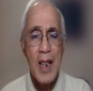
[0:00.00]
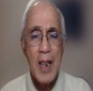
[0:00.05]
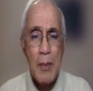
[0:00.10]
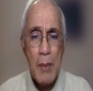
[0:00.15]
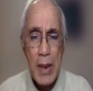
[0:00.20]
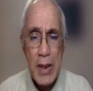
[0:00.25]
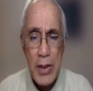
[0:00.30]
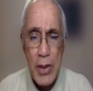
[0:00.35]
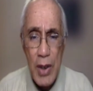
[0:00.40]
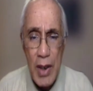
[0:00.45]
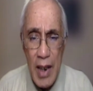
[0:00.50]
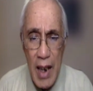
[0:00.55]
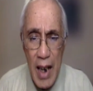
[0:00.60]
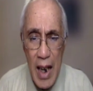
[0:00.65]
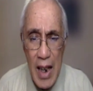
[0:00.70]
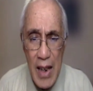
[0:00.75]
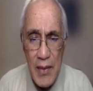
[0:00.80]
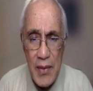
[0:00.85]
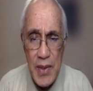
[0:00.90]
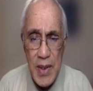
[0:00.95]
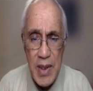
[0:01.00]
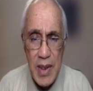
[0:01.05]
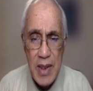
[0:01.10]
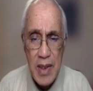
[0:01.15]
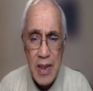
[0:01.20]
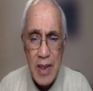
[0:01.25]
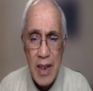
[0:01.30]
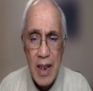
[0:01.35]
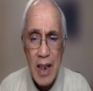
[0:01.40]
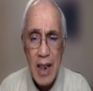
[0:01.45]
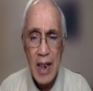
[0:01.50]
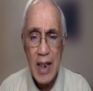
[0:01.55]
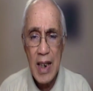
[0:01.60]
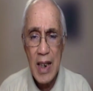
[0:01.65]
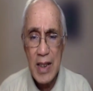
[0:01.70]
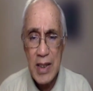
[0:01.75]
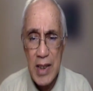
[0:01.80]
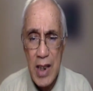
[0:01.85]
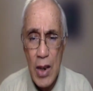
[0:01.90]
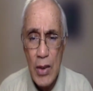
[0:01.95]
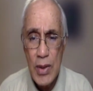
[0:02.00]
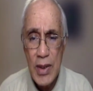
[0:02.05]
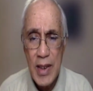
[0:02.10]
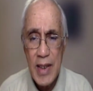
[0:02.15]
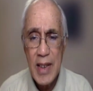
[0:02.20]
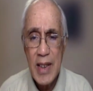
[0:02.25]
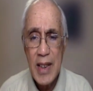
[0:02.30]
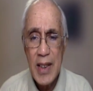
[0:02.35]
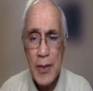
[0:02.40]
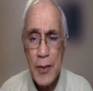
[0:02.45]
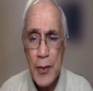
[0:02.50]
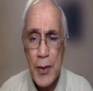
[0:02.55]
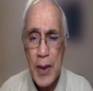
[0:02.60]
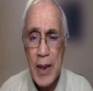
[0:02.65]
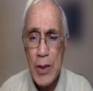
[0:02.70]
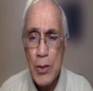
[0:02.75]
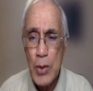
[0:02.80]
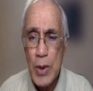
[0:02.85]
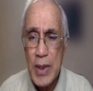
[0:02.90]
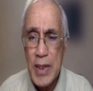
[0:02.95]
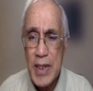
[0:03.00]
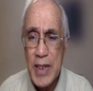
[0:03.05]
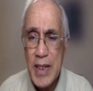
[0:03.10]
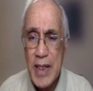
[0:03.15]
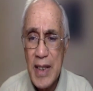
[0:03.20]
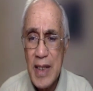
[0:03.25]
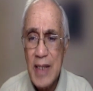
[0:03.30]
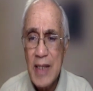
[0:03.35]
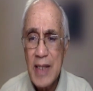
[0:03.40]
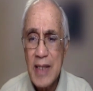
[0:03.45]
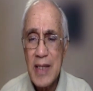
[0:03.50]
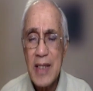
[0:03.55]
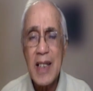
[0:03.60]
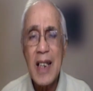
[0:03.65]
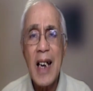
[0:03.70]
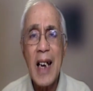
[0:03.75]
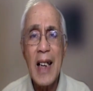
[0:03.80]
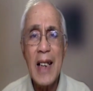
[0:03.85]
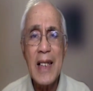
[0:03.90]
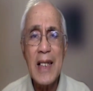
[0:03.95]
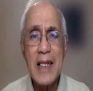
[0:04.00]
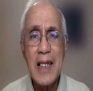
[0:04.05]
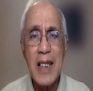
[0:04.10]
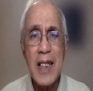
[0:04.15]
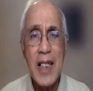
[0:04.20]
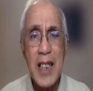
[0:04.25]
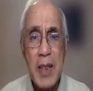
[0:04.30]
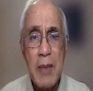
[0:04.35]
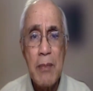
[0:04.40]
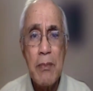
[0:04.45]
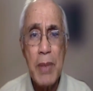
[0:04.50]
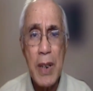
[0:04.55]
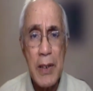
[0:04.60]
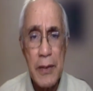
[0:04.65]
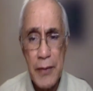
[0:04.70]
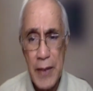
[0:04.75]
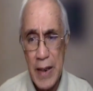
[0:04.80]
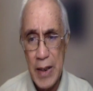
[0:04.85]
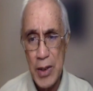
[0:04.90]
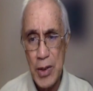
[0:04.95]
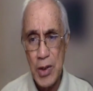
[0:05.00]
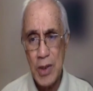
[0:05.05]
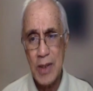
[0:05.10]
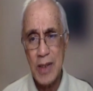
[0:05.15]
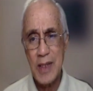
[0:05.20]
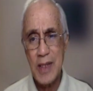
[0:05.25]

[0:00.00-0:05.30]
But our lives are undoubtedly filled with sins and imperfections.